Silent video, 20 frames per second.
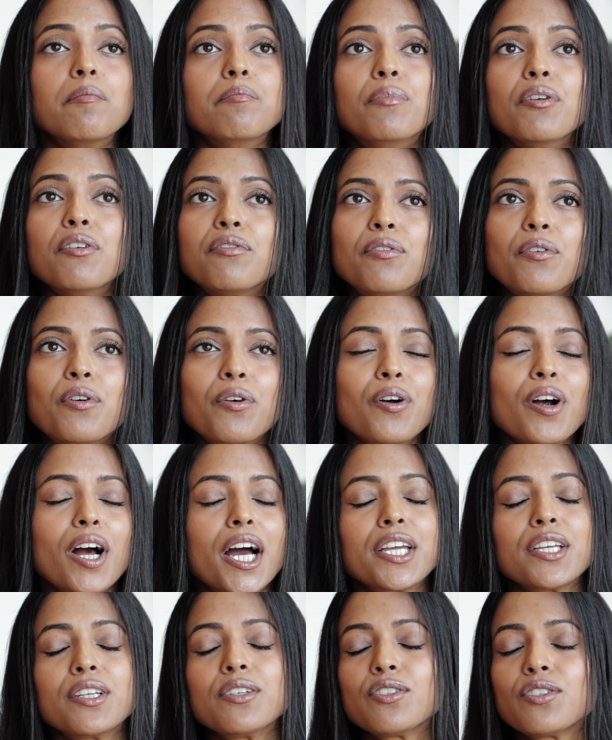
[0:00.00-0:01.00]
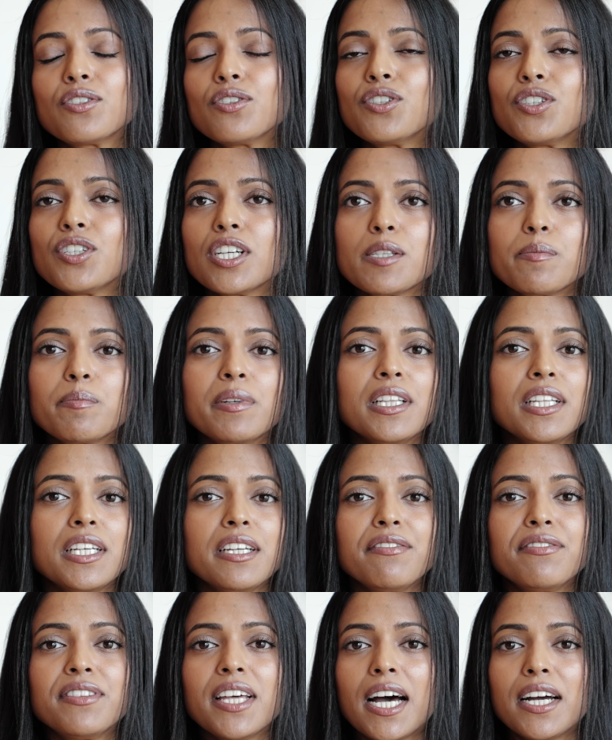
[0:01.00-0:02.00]
Before, I used to just
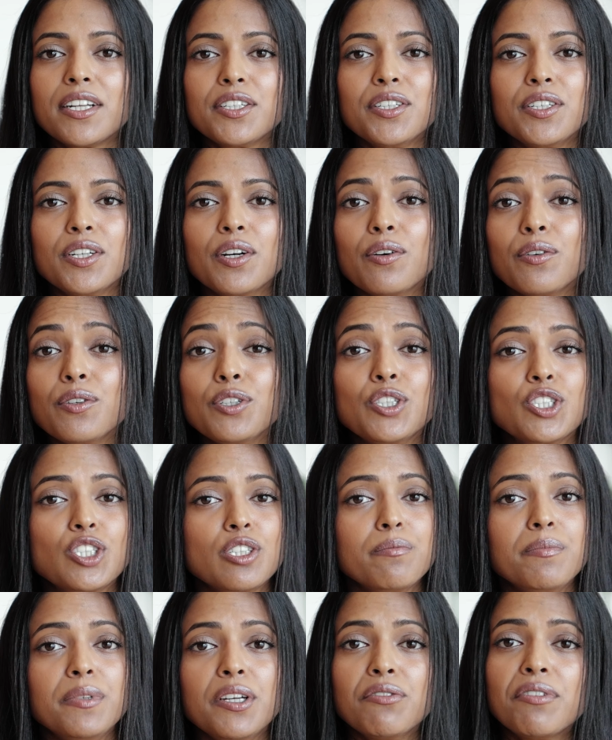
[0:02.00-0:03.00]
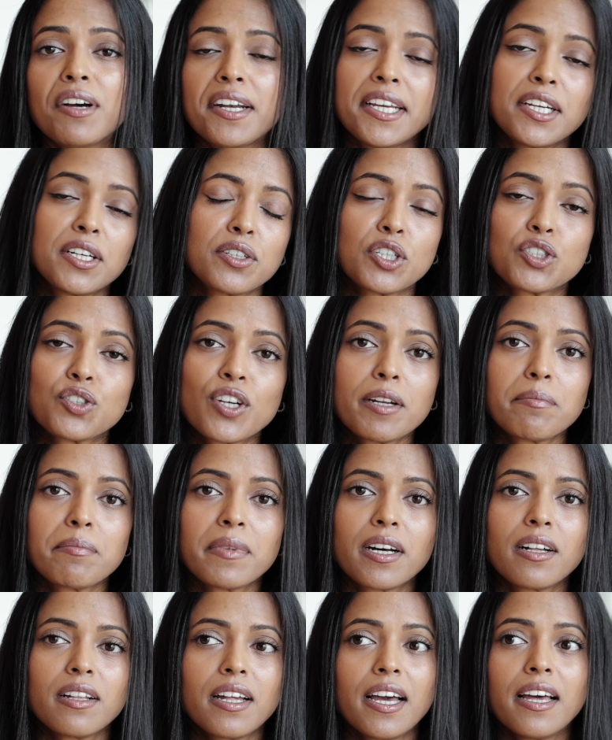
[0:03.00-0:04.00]
believe that, you know, you should be running on a
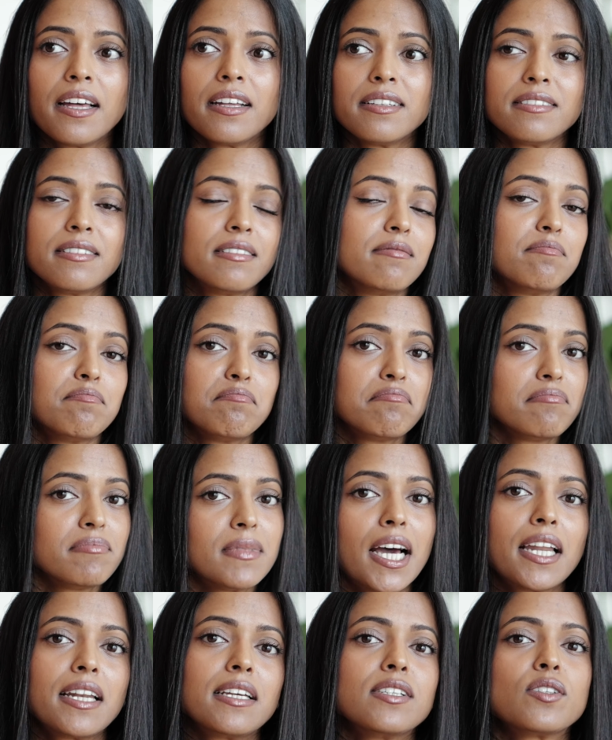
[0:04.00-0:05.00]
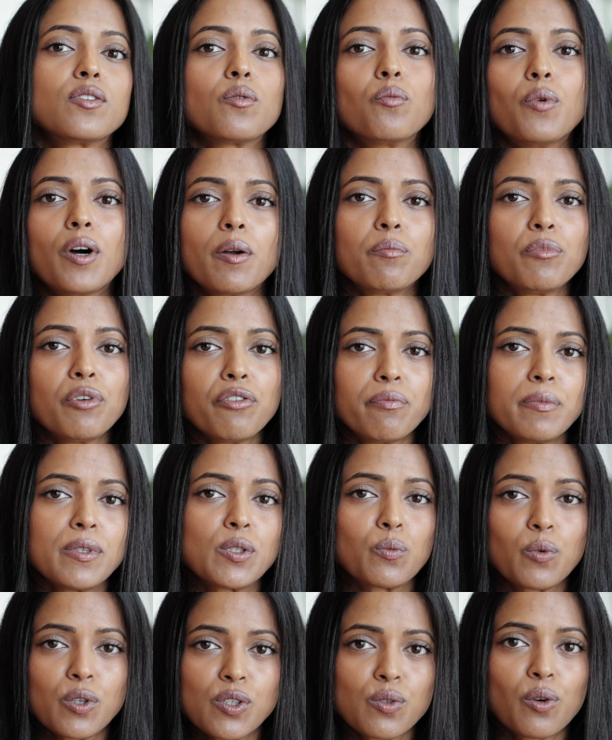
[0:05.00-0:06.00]
treadmill and that is what
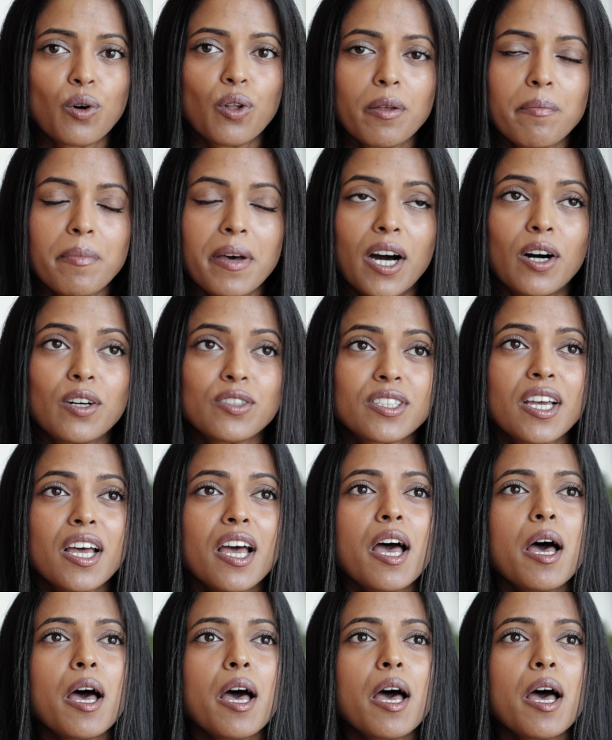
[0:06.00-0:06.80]
movement was all about.